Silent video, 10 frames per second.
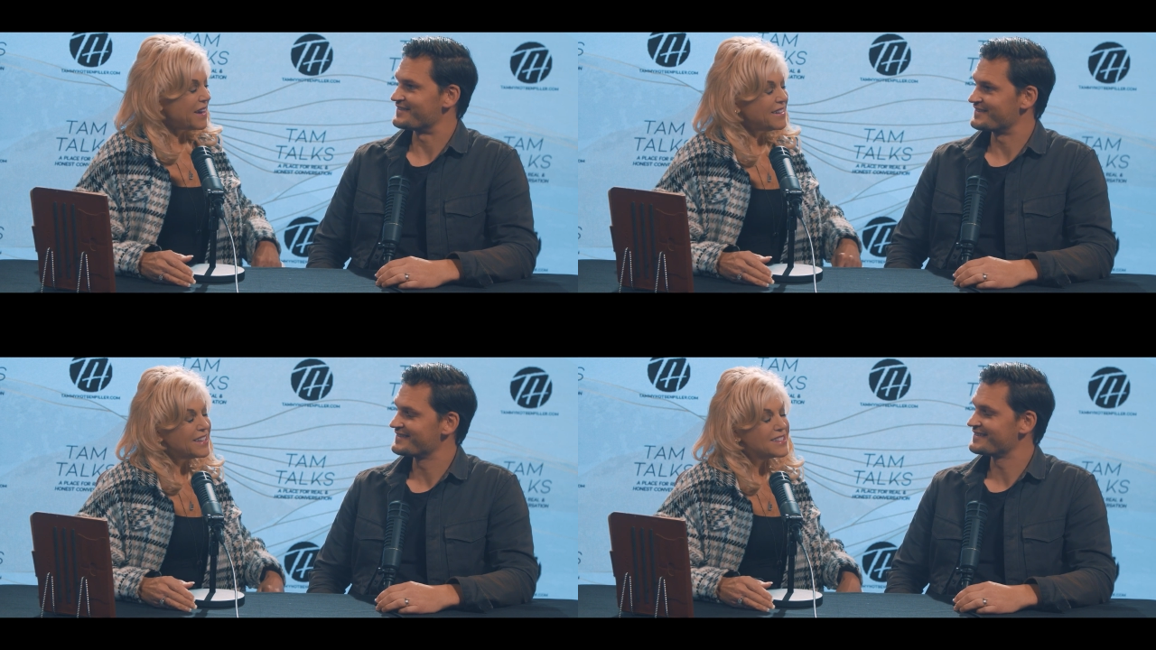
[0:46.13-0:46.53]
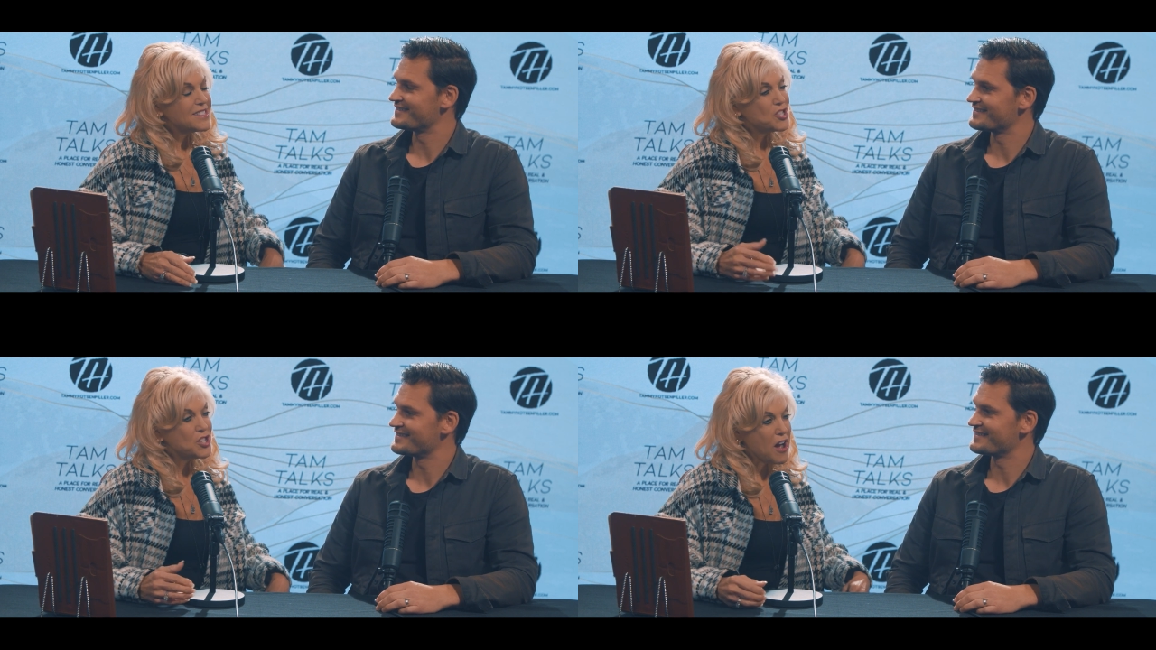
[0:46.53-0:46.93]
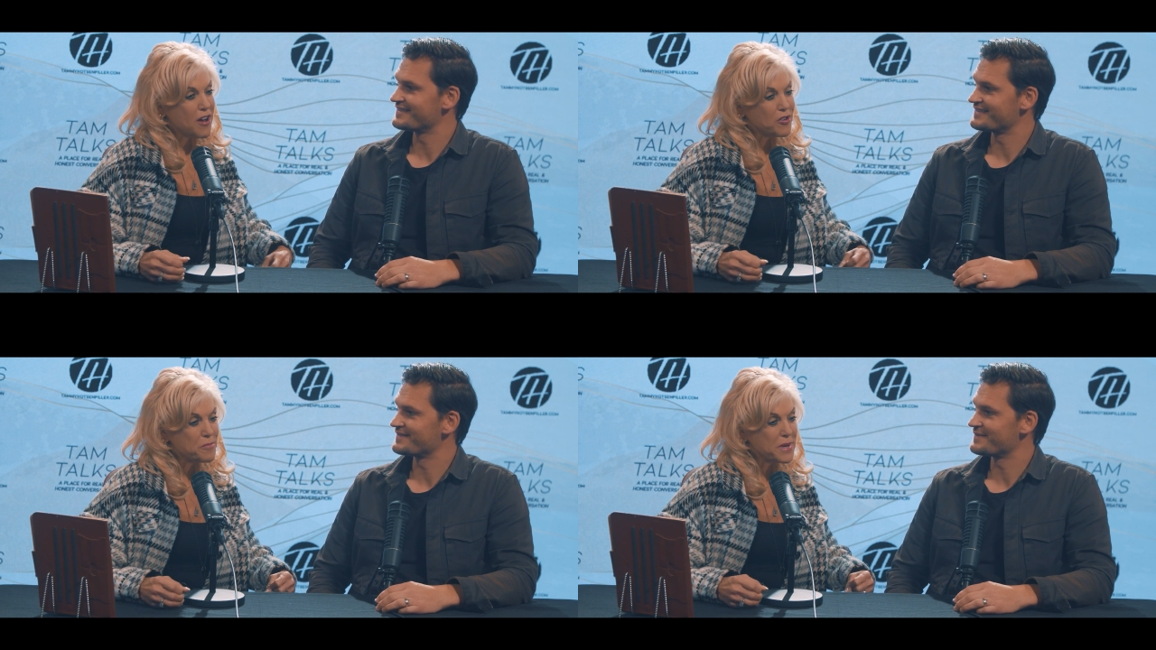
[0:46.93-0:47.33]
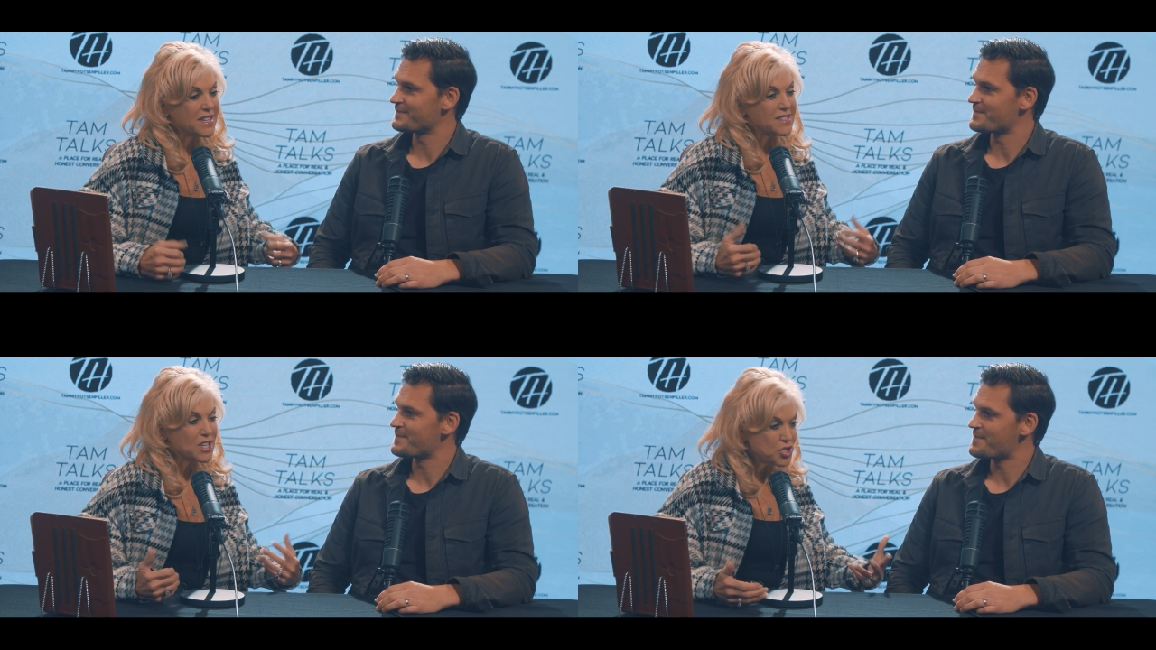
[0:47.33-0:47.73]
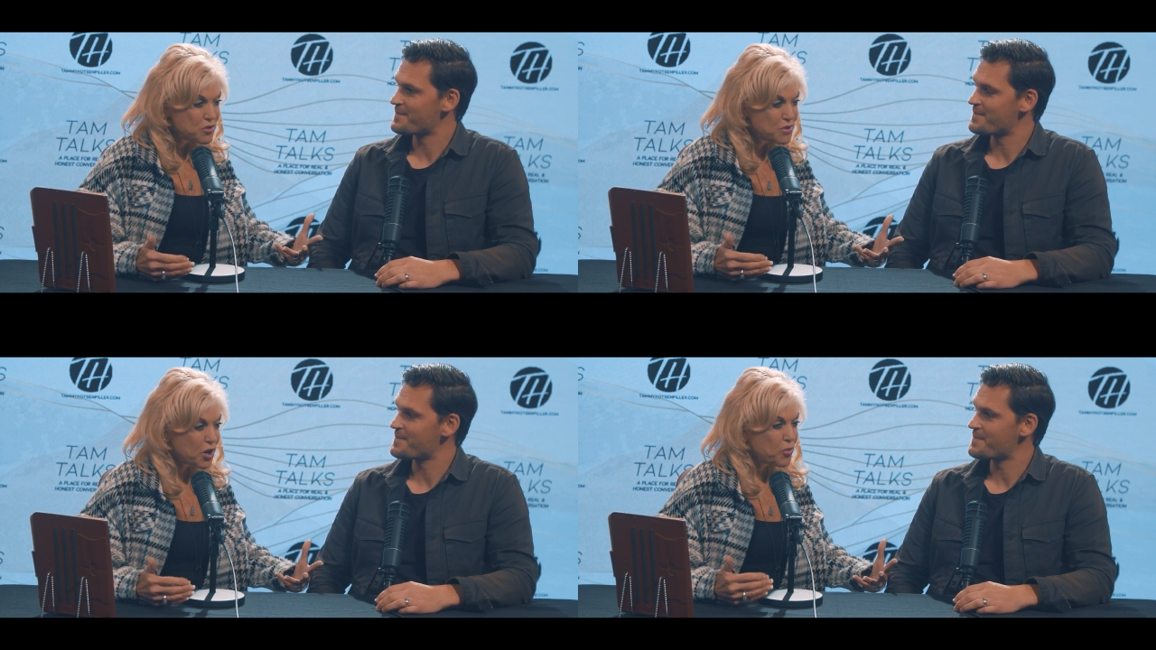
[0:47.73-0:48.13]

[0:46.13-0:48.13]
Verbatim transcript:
Speaker 1: But it's such an honor because, as you know,